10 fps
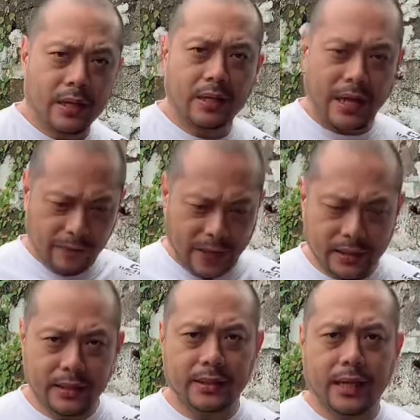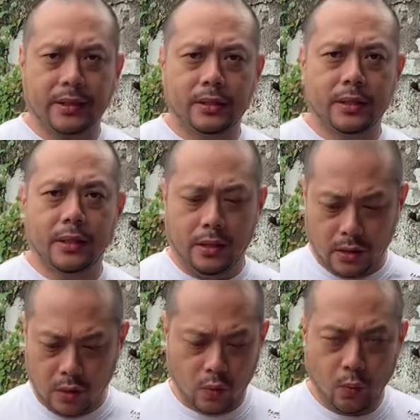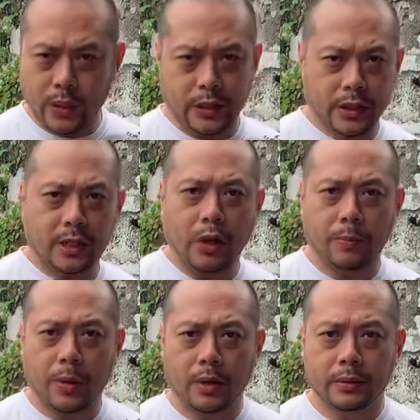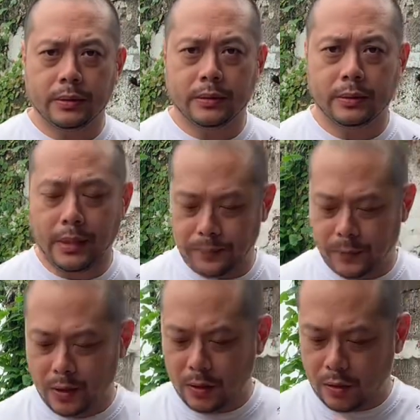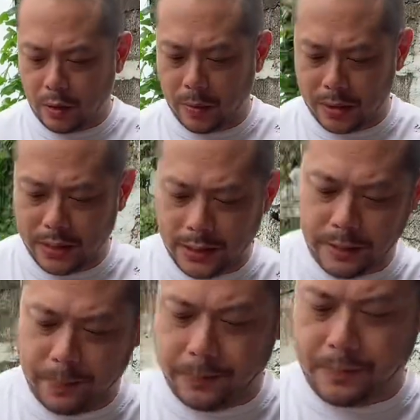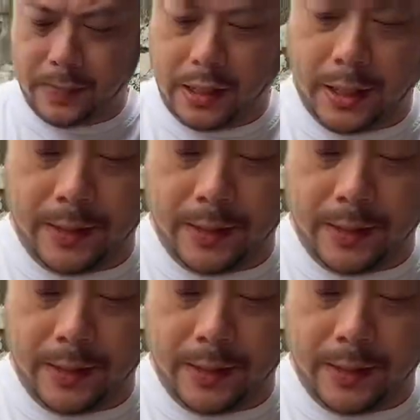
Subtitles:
knife fighting stance, which is southpaw. Right? So I'm gonna set it, okay,